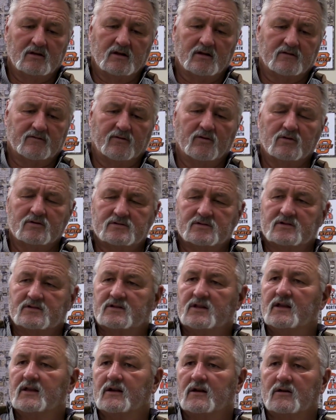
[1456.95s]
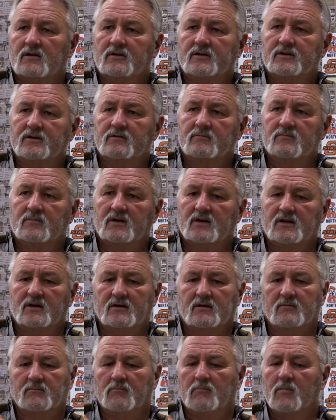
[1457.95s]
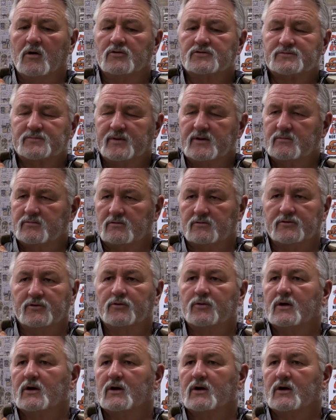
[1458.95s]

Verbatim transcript: As far as aesthetically, most people do